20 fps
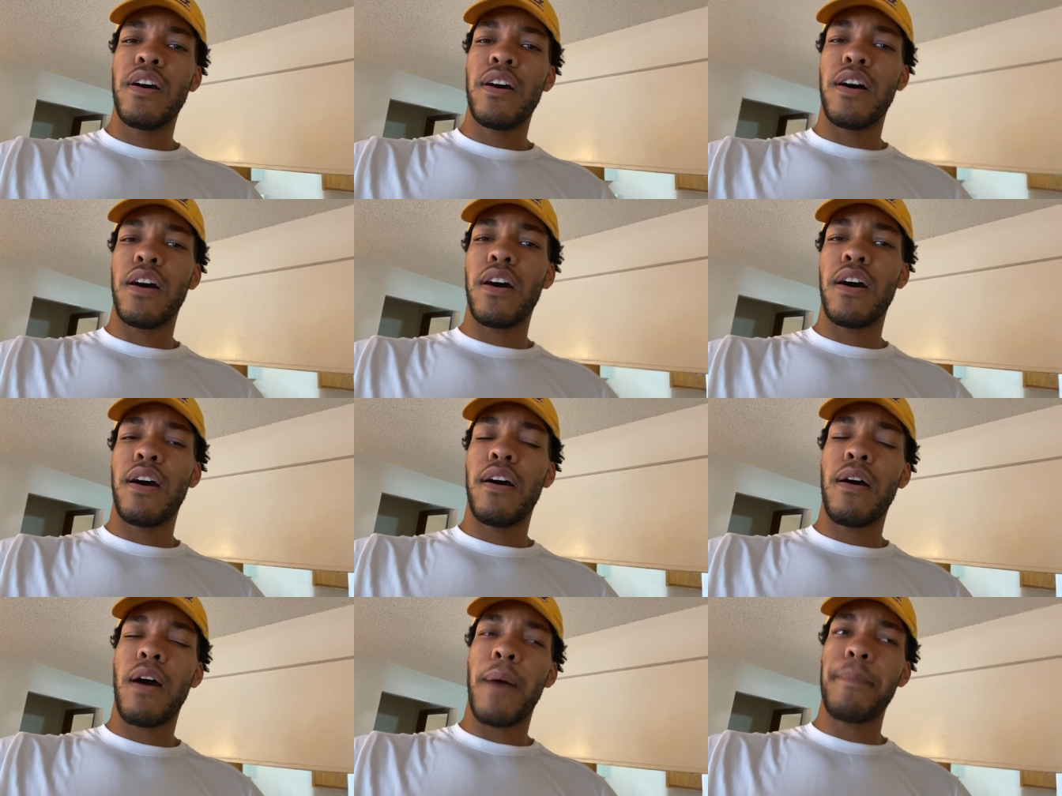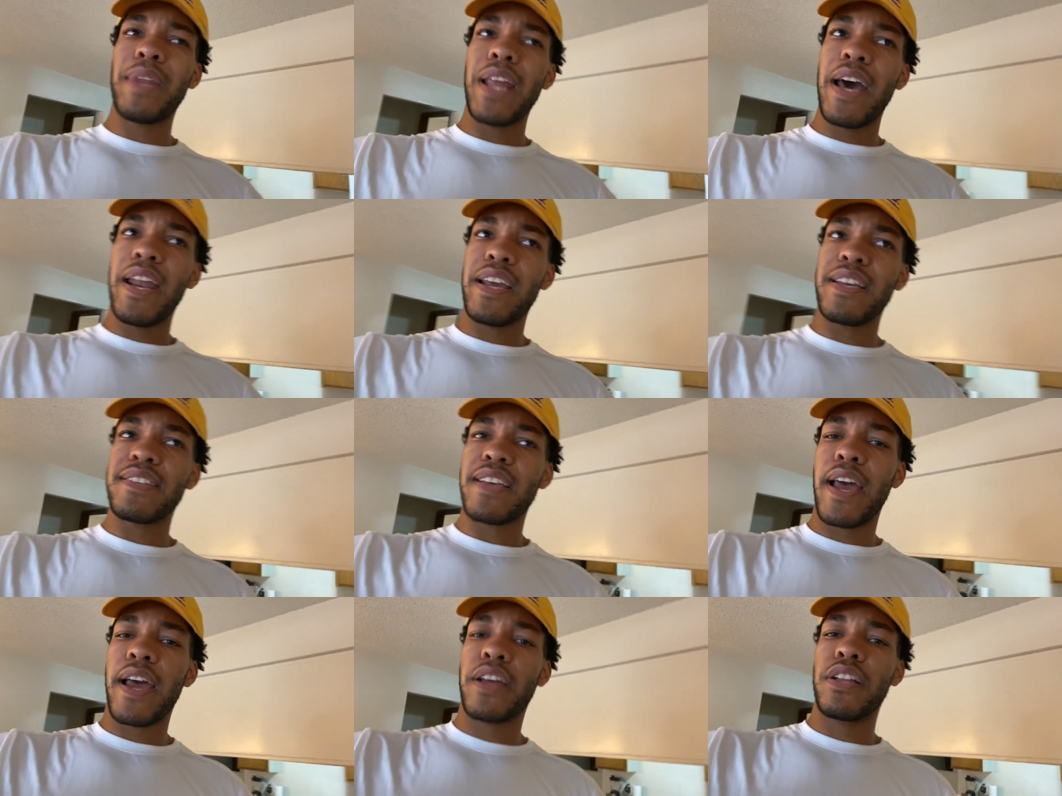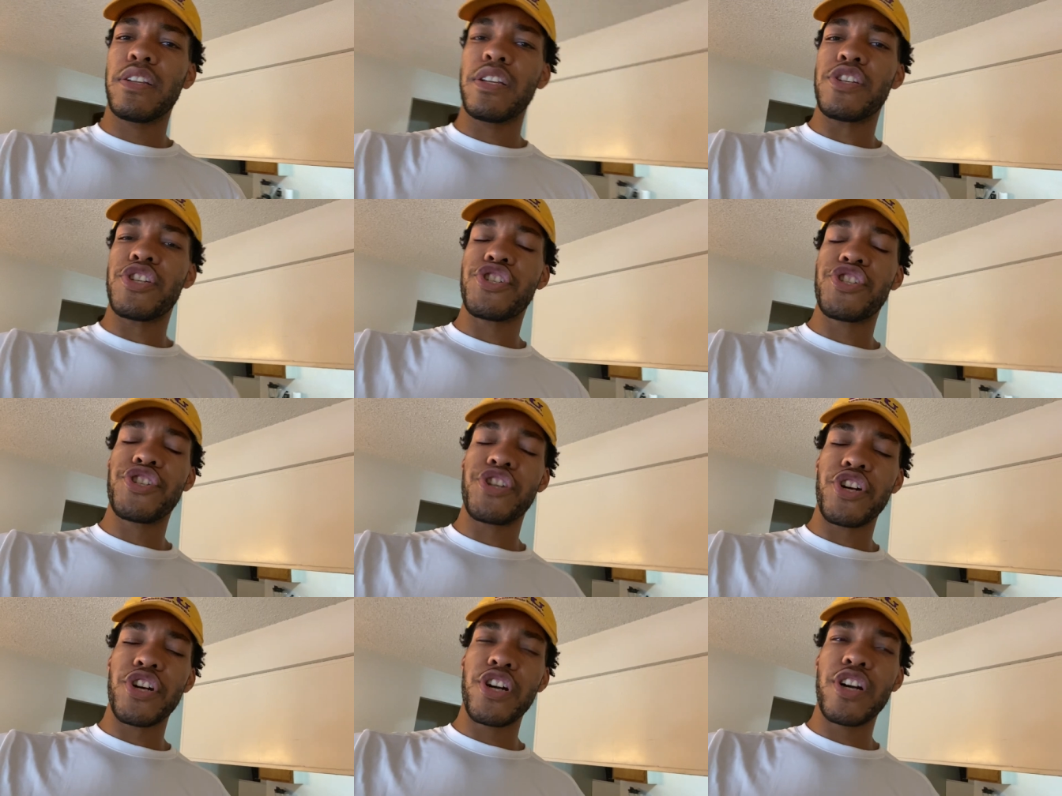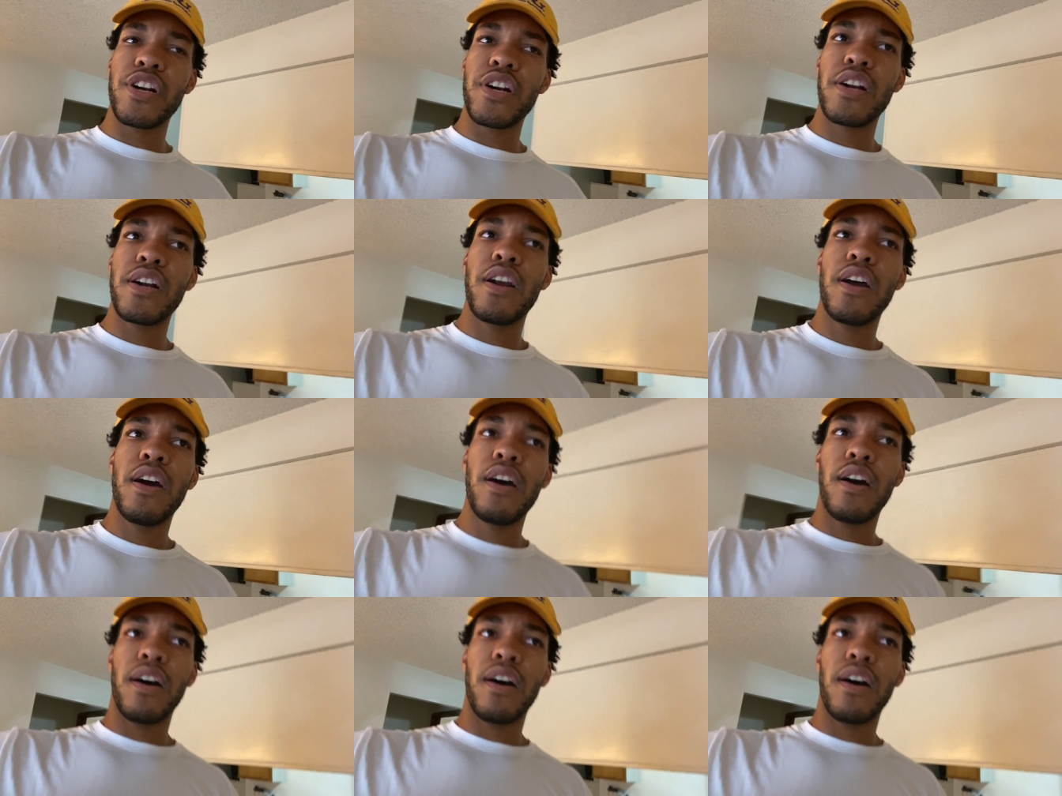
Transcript: Uh, I'm not exactly sure.